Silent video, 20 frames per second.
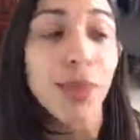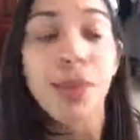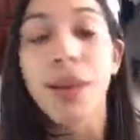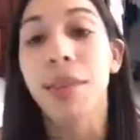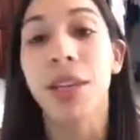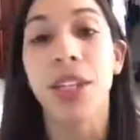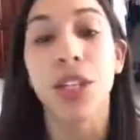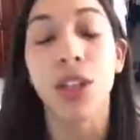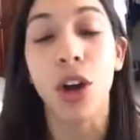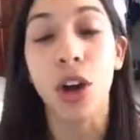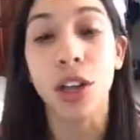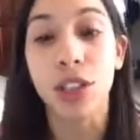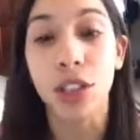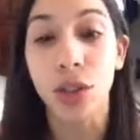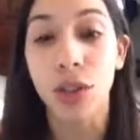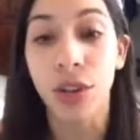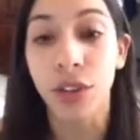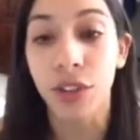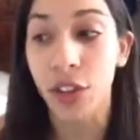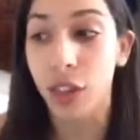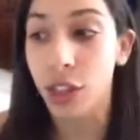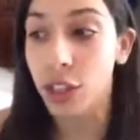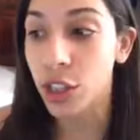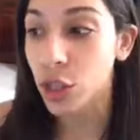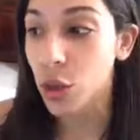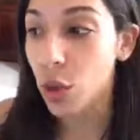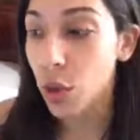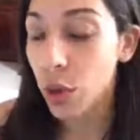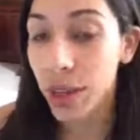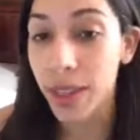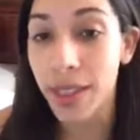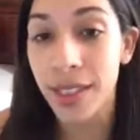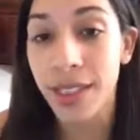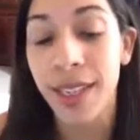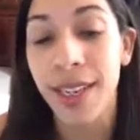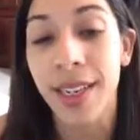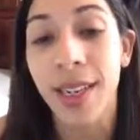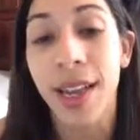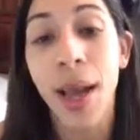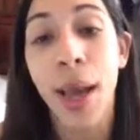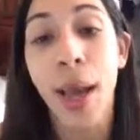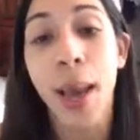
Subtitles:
Maybe it's causing you to feel disoriented.